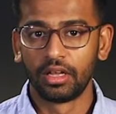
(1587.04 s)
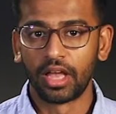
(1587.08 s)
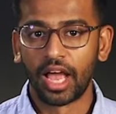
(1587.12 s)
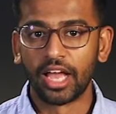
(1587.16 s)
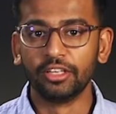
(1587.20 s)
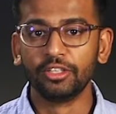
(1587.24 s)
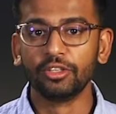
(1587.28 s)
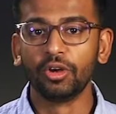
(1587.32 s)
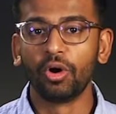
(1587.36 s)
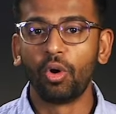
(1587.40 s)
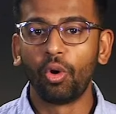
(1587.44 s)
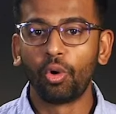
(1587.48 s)

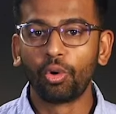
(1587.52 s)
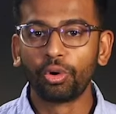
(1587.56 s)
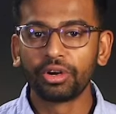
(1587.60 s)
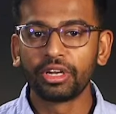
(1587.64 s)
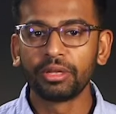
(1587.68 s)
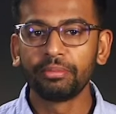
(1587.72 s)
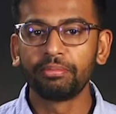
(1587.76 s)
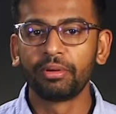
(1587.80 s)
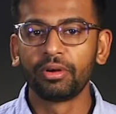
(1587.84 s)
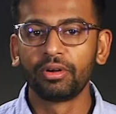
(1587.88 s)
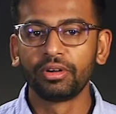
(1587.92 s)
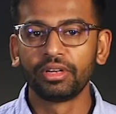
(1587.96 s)
And you're
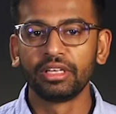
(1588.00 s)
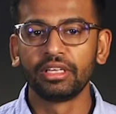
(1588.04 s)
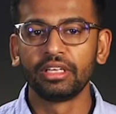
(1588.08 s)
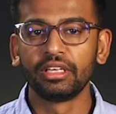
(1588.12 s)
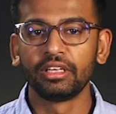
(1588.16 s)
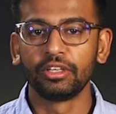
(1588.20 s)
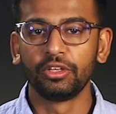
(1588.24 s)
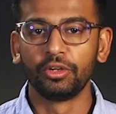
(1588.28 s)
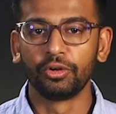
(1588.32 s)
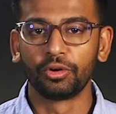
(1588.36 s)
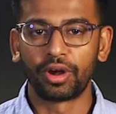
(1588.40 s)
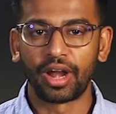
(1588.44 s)
already
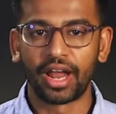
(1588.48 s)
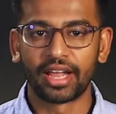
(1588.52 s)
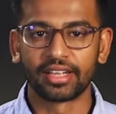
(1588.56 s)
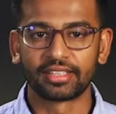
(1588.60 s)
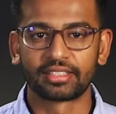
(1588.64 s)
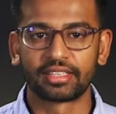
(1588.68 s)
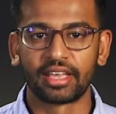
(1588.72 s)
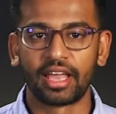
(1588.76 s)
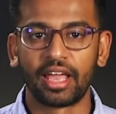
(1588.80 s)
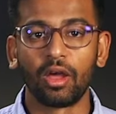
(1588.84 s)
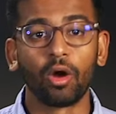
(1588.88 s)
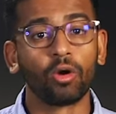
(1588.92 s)
building your
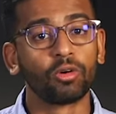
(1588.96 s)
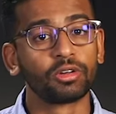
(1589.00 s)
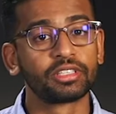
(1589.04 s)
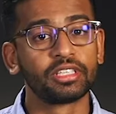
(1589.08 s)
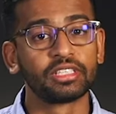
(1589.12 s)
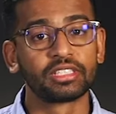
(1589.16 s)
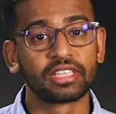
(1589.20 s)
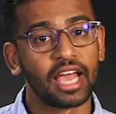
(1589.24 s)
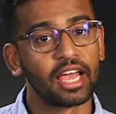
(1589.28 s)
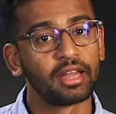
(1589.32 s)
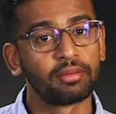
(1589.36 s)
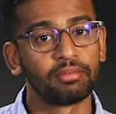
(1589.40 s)
SA or
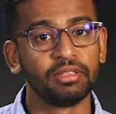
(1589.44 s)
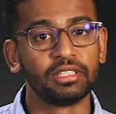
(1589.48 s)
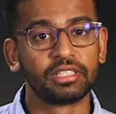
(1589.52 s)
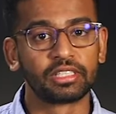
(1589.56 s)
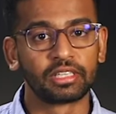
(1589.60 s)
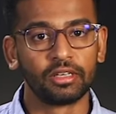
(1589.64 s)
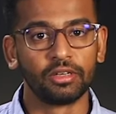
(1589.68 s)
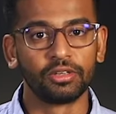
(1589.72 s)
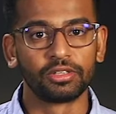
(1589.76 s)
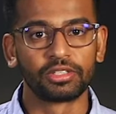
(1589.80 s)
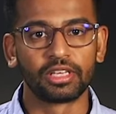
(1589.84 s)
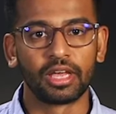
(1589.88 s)
sysadmin
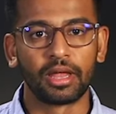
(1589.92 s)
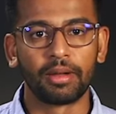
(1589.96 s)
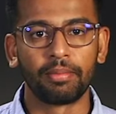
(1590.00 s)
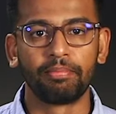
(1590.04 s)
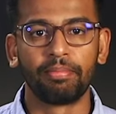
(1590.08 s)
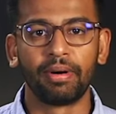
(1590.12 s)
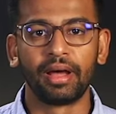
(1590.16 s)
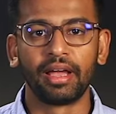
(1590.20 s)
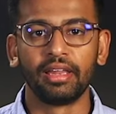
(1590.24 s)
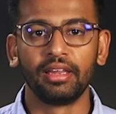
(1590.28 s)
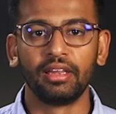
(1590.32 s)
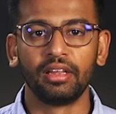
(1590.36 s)
skill set
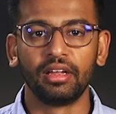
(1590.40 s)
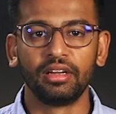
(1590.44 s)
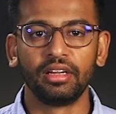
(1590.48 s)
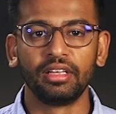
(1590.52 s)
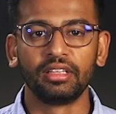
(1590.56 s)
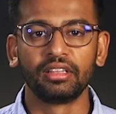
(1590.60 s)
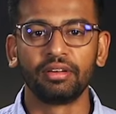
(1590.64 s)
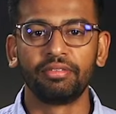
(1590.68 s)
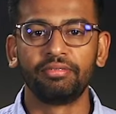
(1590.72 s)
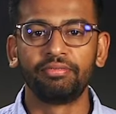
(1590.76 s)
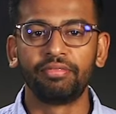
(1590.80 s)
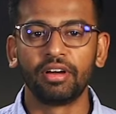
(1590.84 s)
by
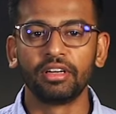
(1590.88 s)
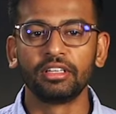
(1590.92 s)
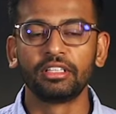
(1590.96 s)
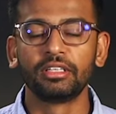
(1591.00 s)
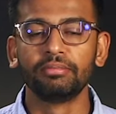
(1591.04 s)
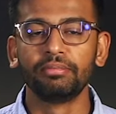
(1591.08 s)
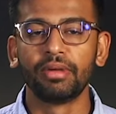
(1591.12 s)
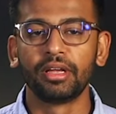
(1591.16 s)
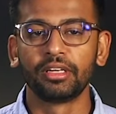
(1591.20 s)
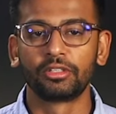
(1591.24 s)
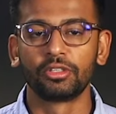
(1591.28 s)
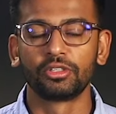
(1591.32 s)
learning the
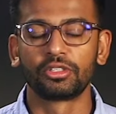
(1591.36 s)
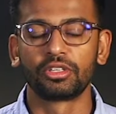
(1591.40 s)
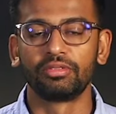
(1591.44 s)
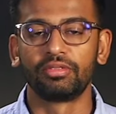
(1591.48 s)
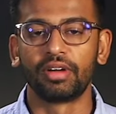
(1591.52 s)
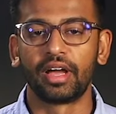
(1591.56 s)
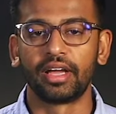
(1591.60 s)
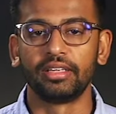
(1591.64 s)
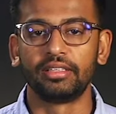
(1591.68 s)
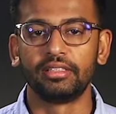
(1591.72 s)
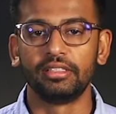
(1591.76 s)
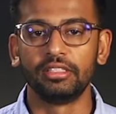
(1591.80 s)
fundamentals of
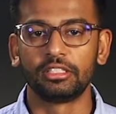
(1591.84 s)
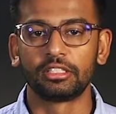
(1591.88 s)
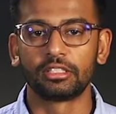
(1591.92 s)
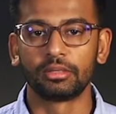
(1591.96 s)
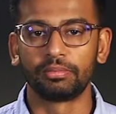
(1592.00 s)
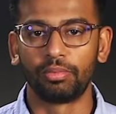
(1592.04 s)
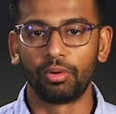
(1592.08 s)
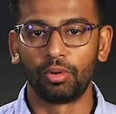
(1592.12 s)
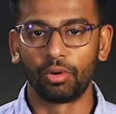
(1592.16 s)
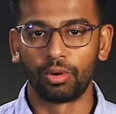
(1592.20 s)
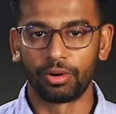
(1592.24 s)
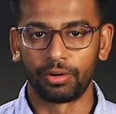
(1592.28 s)
IT
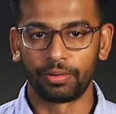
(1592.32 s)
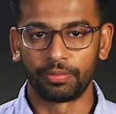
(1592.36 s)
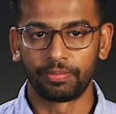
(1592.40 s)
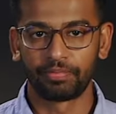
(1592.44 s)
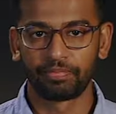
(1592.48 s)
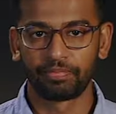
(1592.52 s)
support.